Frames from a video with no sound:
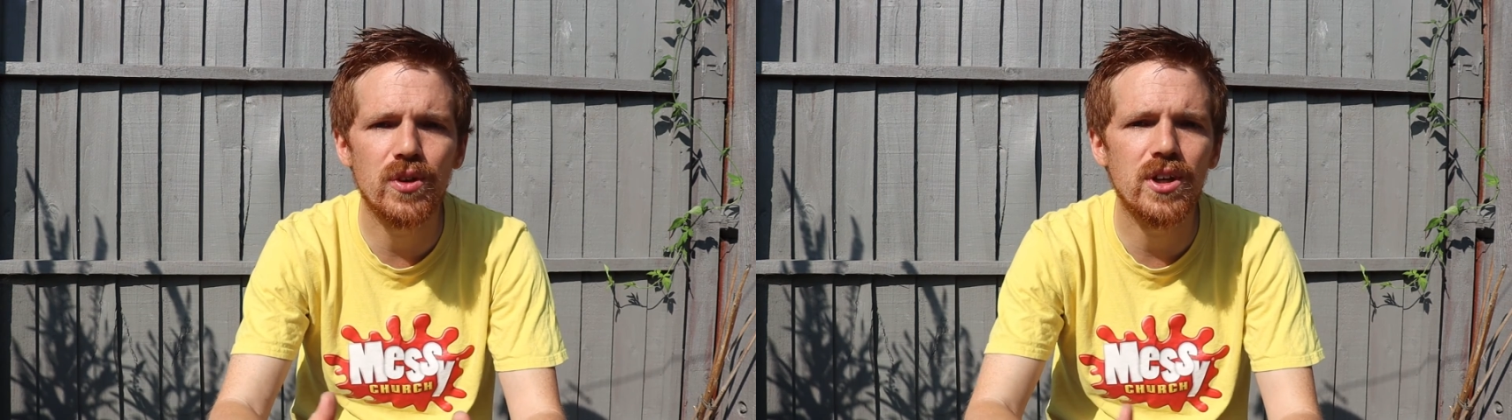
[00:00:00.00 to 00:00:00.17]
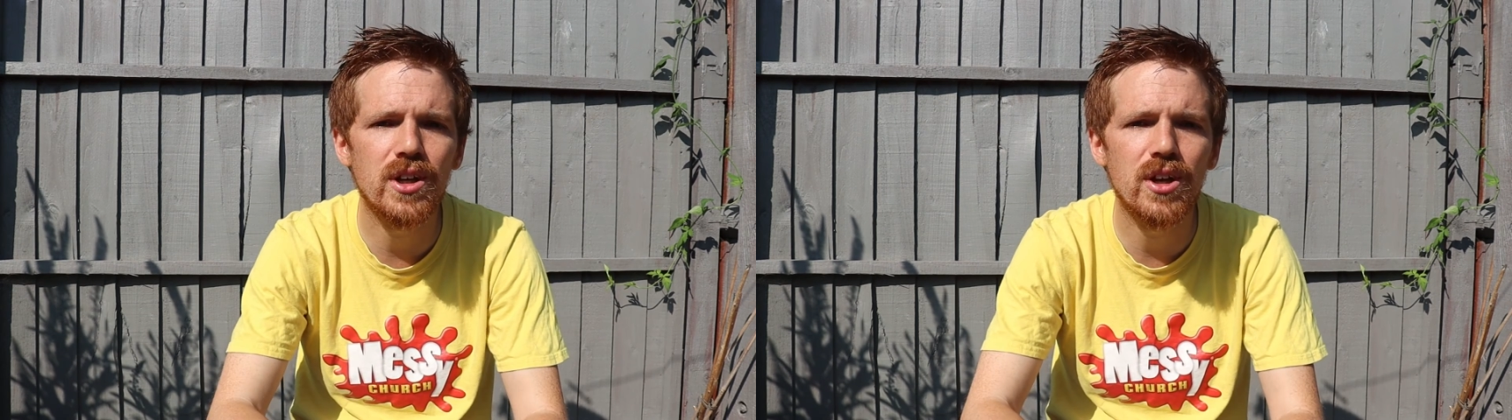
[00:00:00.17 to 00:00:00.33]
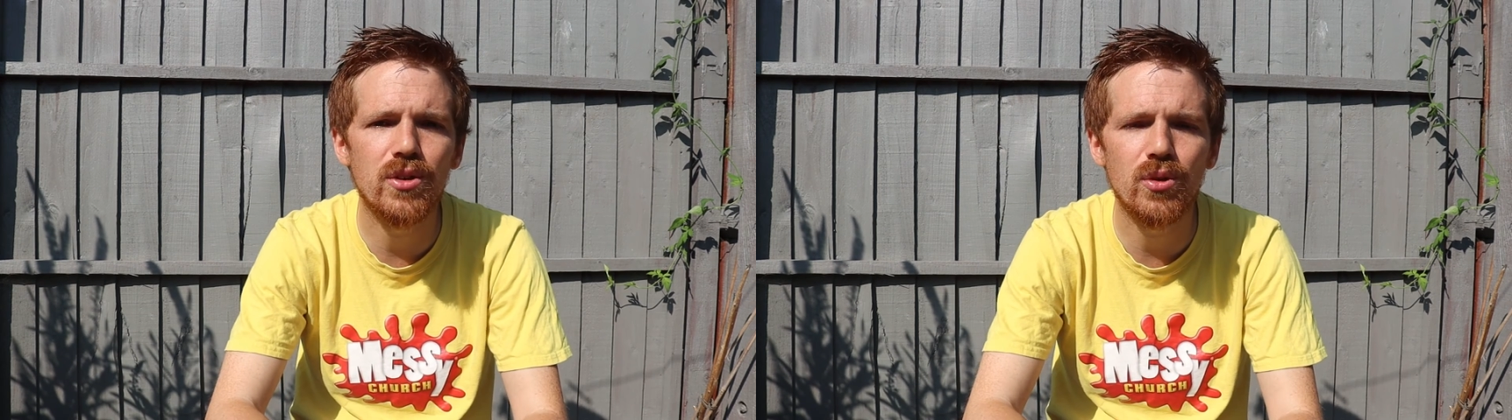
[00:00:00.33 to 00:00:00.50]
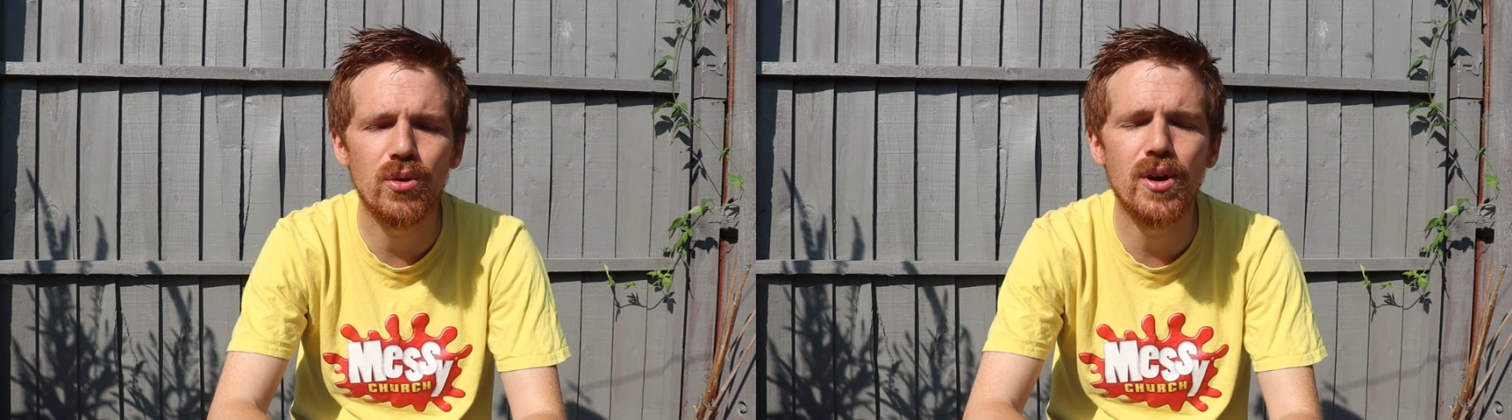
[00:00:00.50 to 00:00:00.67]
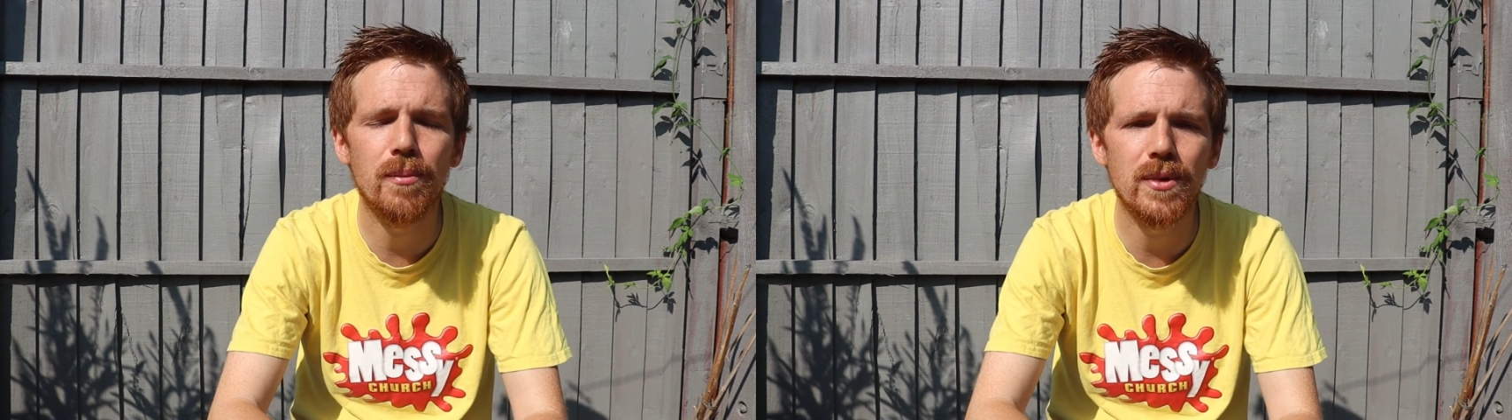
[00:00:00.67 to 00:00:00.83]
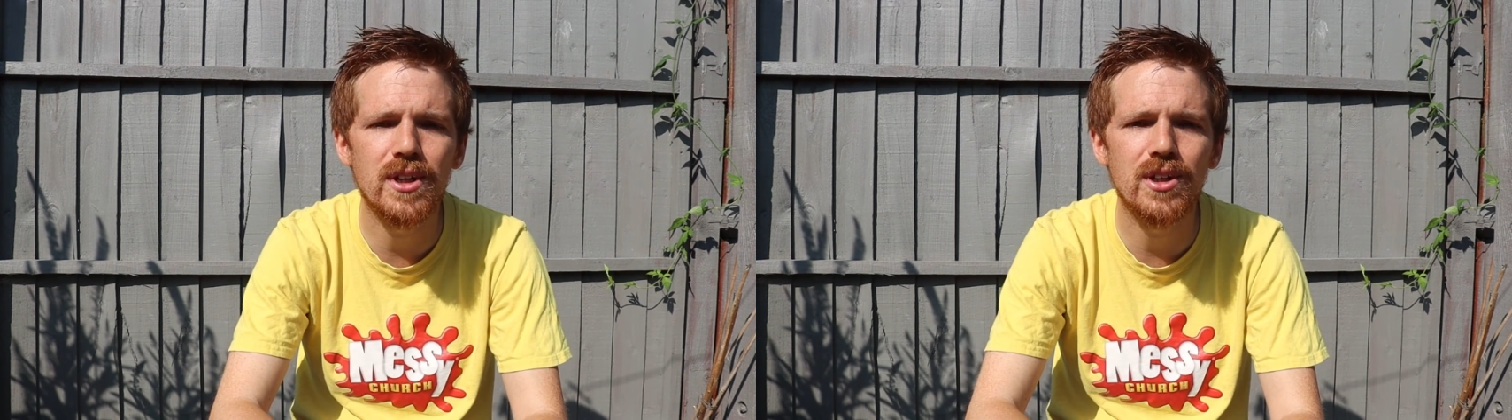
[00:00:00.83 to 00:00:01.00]
thinking it through,
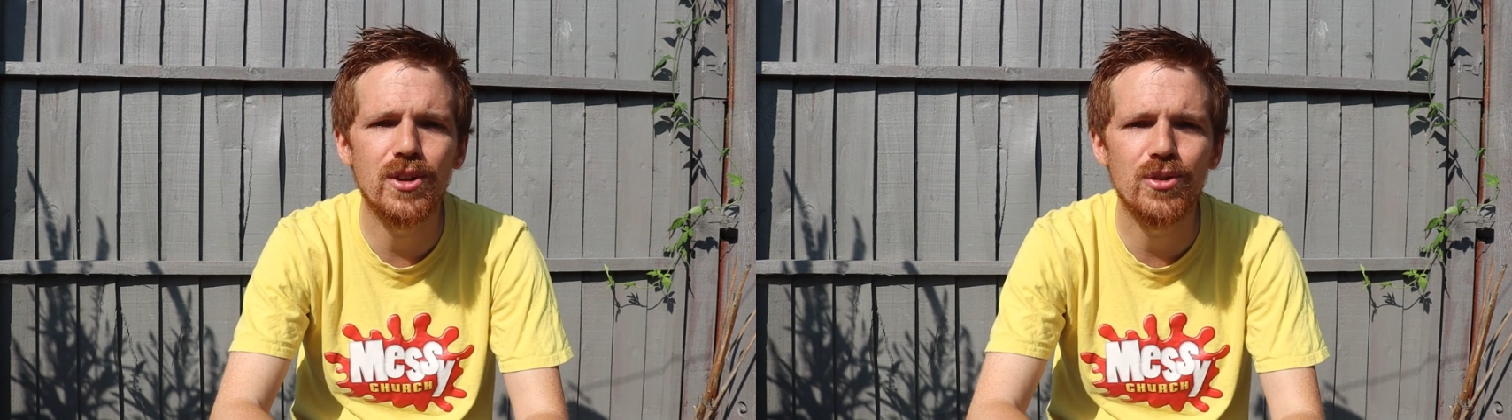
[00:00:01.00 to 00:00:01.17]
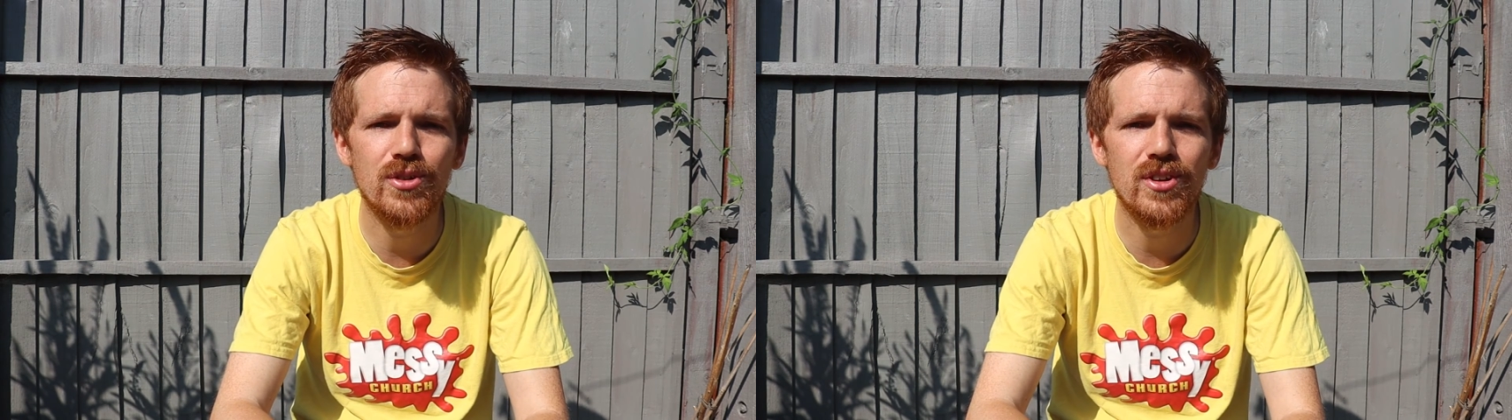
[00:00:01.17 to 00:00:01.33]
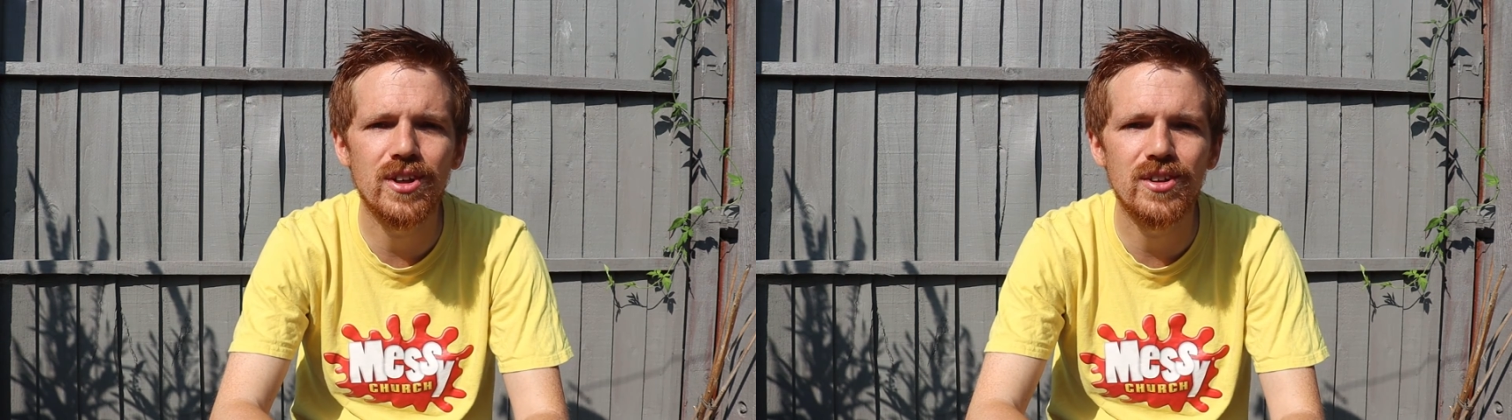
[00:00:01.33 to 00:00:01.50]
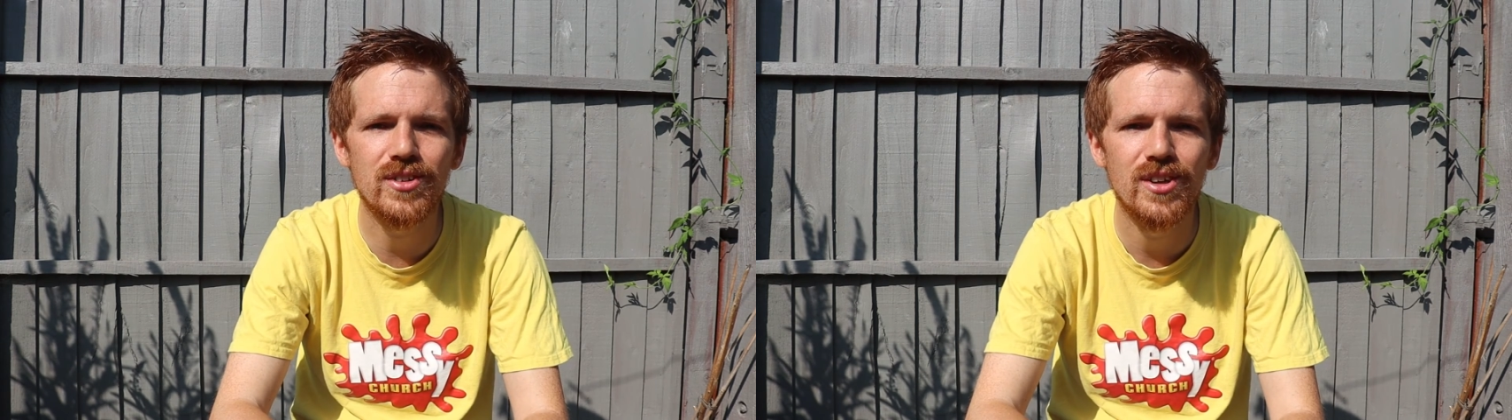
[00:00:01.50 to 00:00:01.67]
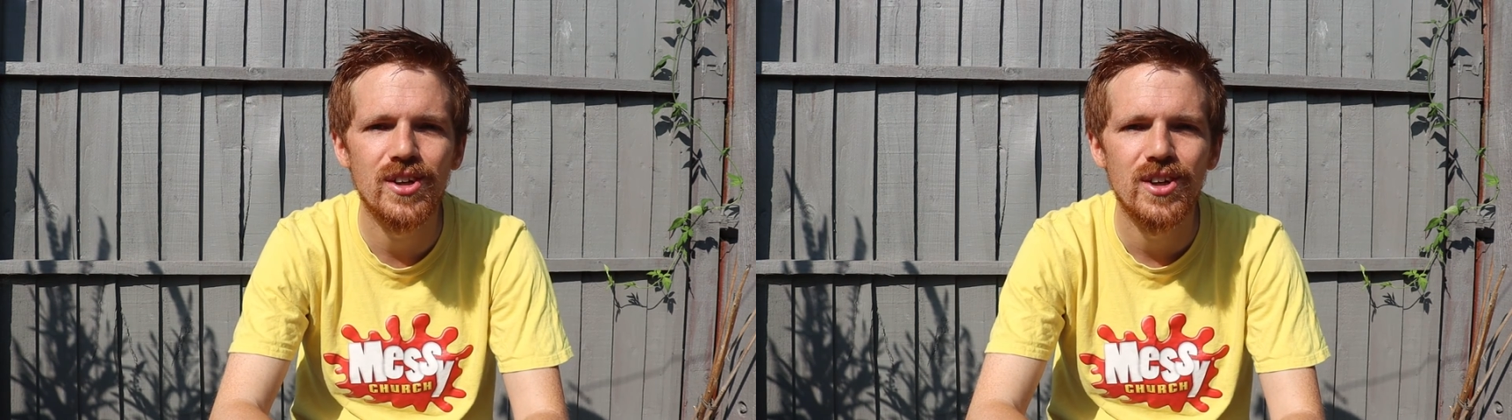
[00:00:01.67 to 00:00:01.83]
and making those things